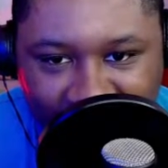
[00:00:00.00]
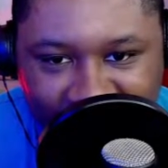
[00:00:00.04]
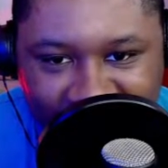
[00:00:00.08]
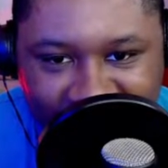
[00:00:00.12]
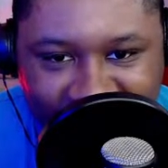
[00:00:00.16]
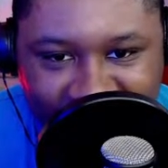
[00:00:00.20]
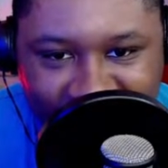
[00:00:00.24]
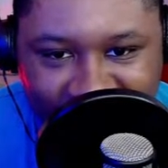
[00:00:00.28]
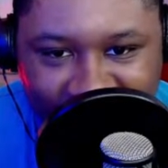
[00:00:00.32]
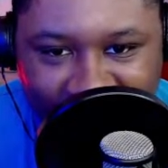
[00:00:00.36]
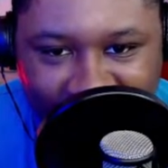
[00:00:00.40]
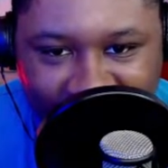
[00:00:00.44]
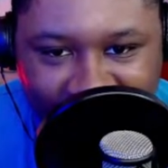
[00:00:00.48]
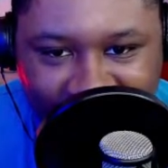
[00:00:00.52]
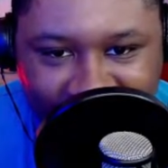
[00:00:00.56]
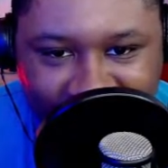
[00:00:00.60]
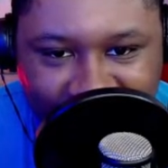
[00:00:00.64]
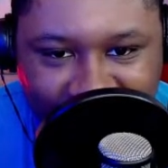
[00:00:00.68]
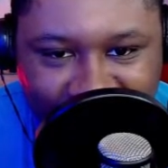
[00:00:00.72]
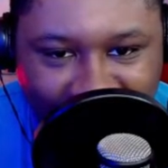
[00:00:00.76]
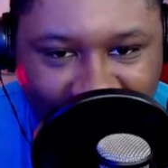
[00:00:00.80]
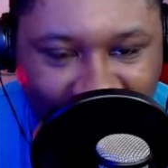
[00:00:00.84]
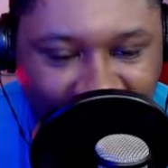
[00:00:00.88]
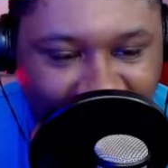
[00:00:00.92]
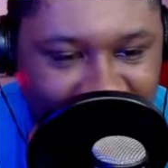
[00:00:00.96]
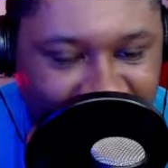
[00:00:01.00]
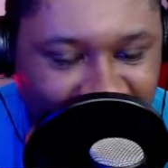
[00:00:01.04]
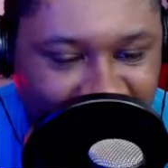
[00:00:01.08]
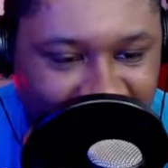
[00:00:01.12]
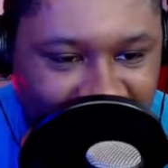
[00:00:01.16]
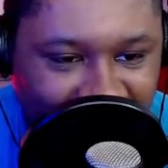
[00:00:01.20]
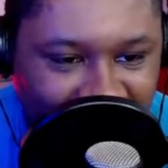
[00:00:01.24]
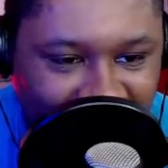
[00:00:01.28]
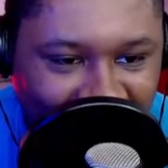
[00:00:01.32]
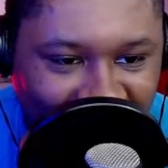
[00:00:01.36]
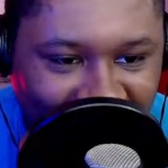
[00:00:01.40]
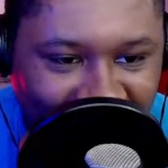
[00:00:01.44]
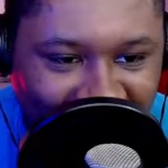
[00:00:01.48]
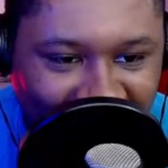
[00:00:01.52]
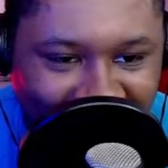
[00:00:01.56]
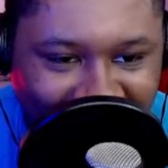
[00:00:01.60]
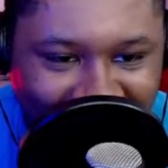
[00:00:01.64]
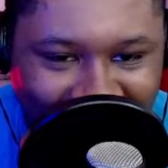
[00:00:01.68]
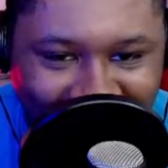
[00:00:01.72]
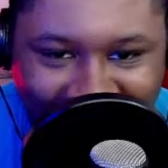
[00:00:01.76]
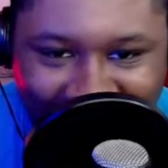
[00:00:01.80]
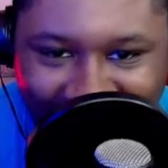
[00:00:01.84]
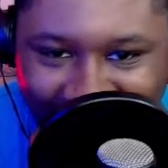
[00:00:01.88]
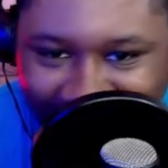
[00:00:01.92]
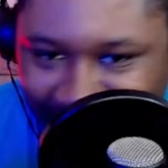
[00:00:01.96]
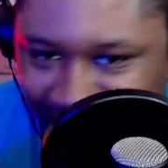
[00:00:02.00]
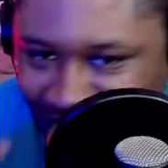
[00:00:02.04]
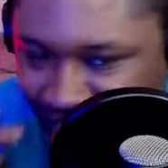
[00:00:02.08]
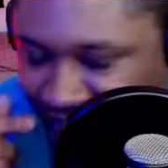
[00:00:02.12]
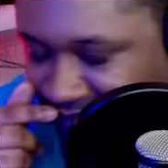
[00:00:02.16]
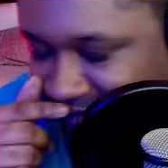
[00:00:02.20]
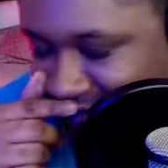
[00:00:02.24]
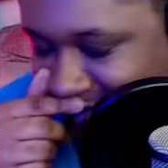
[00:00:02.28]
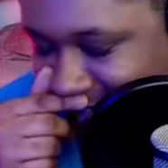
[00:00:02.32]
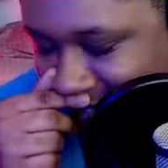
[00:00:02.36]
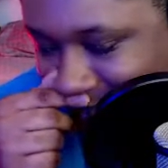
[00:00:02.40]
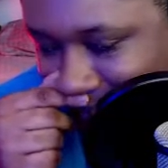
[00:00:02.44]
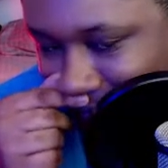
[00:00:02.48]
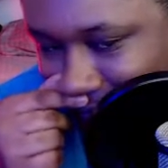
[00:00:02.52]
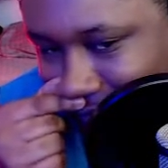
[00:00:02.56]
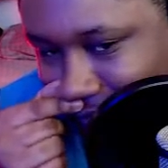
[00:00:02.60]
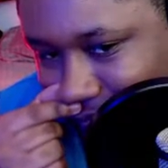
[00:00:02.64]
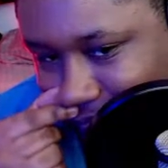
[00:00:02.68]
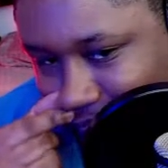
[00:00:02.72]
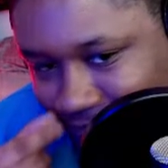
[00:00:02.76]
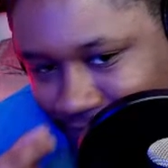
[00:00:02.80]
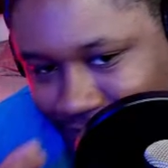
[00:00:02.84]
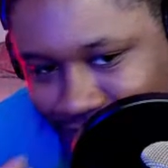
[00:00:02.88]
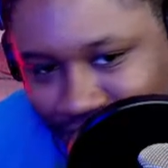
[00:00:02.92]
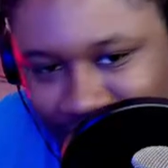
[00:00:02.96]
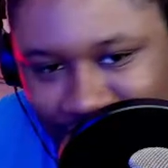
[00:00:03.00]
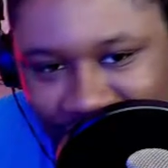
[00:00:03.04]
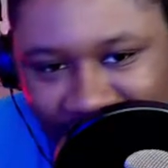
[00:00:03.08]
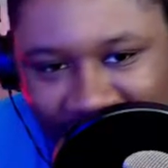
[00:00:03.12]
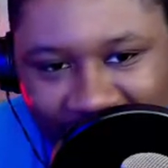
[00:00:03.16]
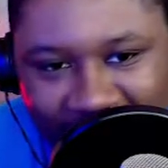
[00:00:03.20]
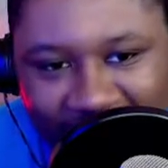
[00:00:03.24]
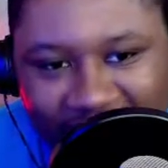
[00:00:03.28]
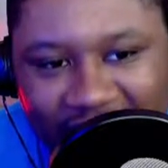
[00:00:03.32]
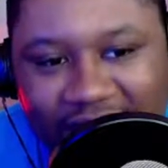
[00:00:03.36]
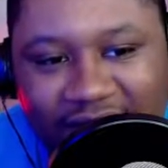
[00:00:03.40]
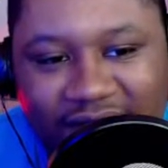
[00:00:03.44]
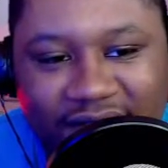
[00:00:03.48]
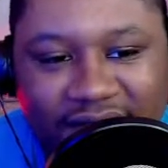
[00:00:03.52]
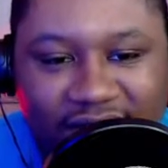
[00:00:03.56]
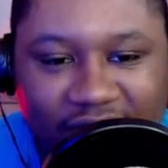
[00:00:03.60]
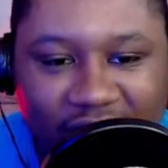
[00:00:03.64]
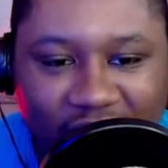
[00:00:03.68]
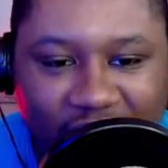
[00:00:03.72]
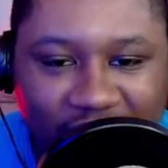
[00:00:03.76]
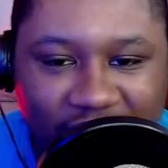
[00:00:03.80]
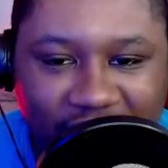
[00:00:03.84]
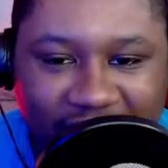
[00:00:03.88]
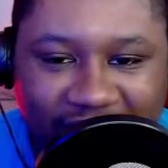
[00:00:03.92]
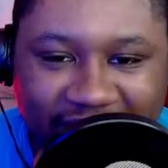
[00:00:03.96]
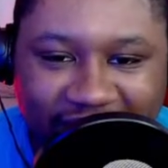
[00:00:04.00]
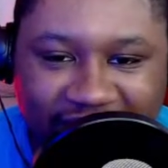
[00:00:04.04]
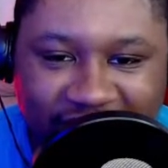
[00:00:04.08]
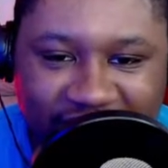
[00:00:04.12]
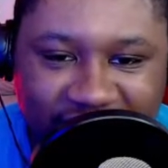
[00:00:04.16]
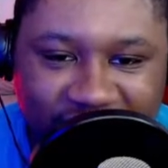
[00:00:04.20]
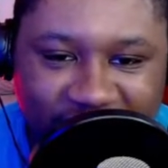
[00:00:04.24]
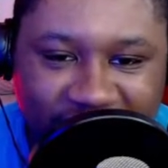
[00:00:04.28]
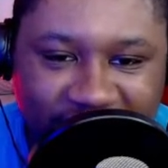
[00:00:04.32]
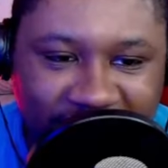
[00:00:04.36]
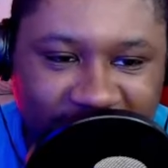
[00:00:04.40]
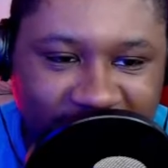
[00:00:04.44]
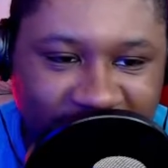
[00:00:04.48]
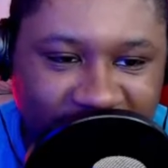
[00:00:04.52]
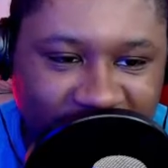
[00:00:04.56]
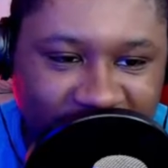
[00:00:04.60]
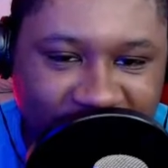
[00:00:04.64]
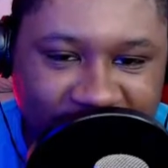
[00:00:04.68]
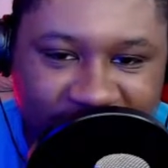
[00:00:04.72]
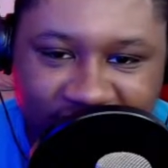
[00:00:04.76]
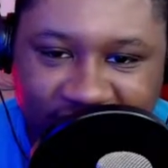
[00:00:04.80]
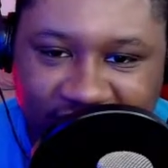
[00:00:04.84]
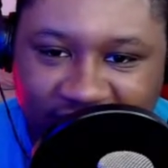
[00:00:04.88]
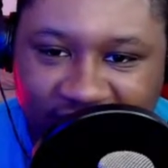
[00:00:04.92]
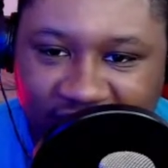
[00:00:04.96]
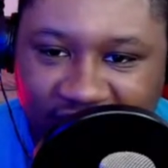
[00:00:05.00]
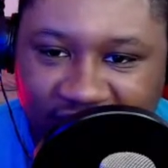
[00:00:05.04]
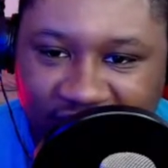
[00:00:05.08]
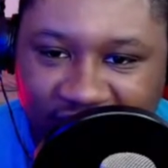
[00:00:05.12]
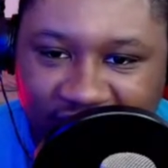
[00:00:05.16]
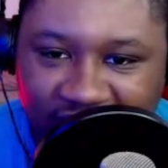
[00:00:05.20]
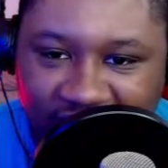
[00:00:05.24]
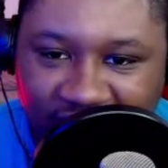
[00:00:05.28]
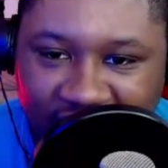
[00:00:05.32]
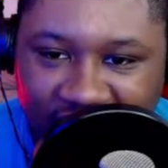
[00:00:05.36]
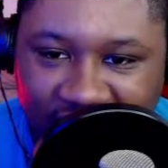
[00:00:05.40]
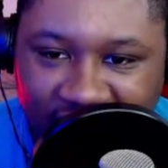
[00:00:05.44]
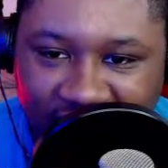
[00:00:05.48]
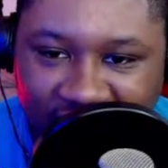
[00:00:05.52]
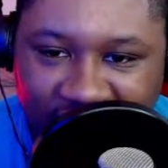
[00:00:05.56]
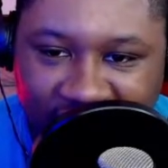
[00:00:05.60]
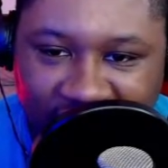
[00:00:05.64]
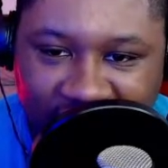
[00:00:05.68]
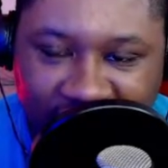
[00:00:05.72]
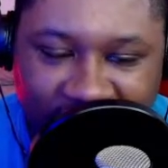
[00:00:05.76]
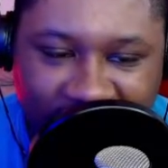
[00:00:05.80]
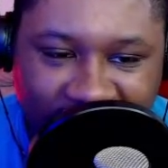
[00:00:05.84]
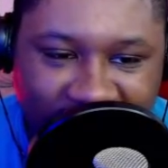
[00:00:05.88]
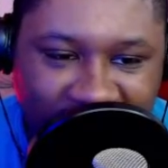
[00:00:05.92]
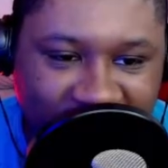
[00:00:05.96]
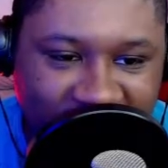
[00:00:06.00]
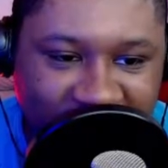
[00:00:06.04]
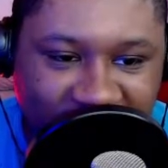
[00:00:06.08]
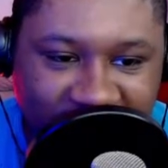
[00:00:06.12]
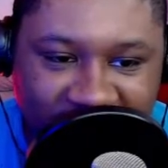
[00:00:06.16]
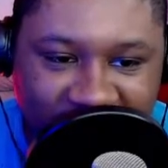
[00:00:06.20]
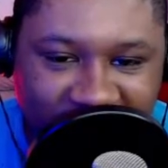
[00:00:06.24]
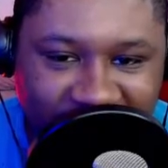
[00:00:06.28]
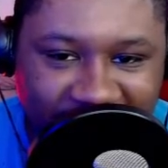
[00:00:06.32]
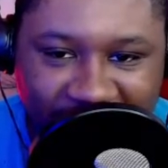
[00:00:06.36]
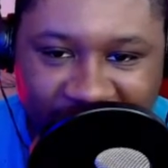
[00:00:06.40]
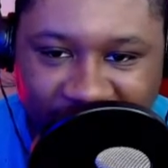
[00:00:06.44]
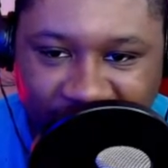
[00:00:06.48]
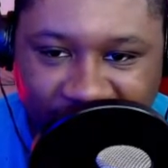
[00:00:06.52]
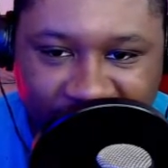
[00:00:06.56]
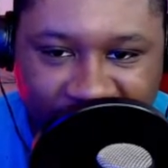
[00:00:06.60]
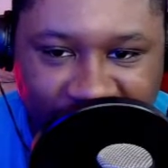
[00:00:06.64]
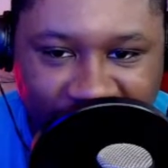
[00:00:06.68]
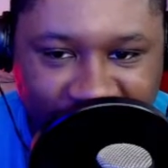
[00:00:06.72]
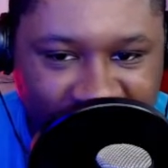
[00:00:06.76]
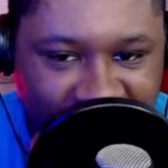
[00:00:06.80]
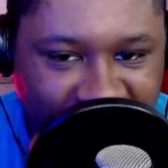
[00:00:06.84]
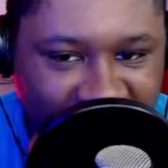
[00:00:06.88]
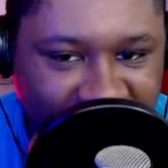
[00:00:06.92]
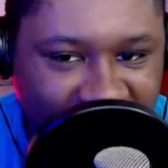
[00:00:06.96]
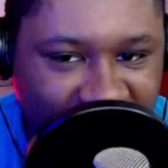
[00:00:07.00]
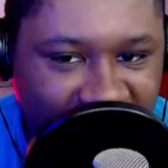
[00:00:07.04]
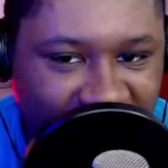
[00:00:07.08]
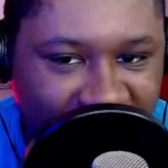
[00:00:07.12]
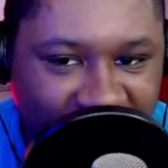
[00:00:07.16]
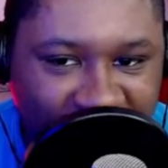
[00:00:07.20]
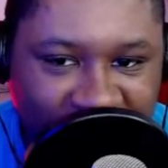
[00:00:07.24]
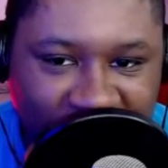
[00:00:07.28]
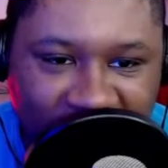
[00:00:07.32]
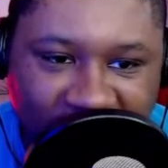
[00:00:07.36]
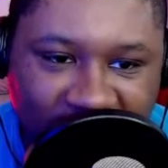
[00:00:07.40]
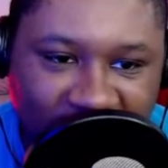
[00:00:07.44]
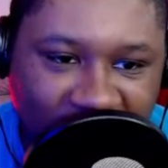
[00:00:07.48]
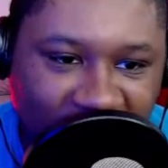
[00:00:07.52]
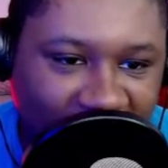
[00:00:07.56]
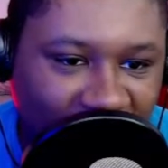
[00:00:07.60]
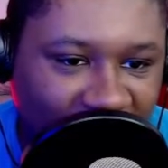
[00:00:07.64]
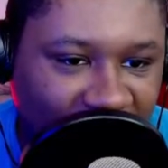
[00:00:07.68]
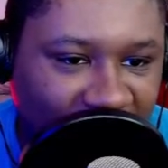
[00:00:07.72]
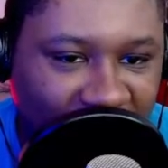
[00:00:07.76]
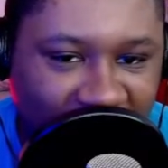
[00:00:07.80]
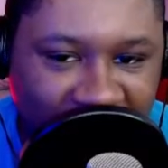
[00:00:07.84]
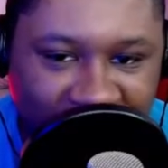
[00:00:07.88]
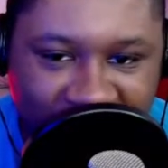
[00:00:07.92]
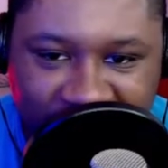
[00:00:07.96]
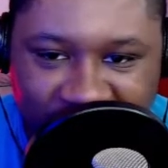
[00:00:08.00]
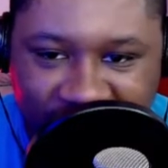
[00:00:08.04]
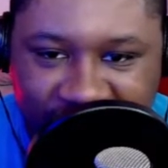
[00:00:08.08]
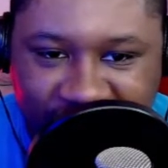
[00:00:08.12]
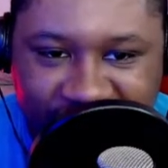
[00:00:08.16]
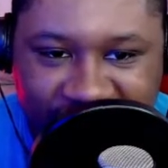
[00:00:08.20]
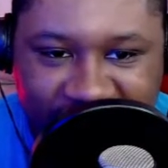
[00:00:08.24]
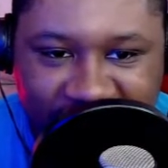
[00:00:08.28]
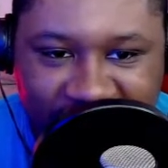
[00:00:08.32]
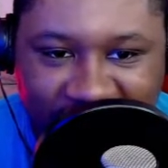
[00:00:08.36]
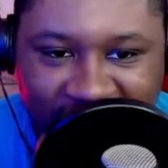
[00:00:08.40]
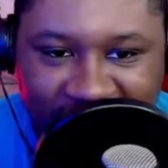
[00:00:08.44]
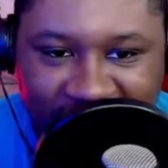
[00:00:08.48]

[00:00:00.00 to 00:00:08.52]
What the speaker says: is this called? Charge Havoc rune set. So it is what it is. He needs better runes. A lot of units I